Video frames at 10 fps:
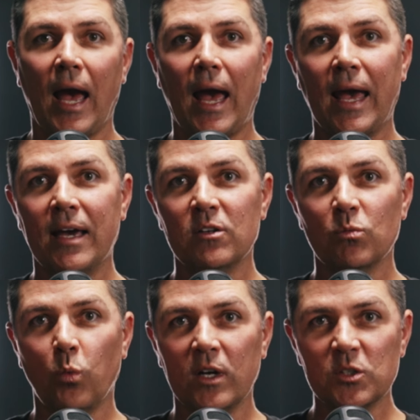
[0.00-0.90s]
And
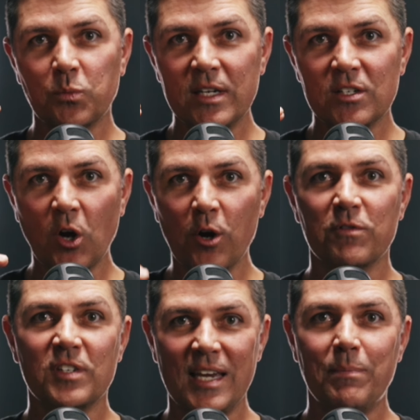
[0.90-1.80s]
once we
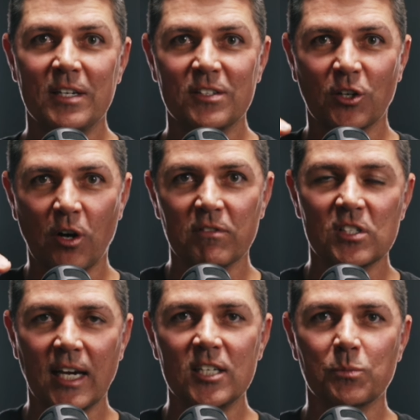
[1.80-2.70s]
dove deep into the
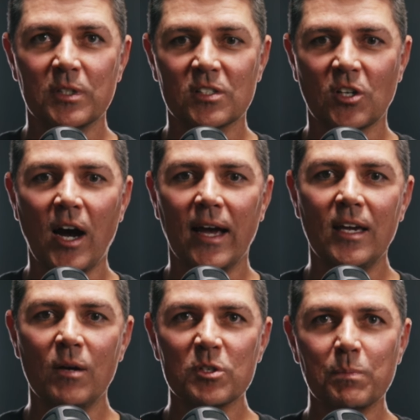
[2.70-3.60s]
conversation with this guy,
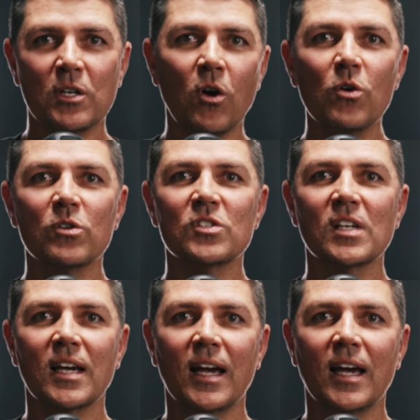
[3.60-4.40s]
it was because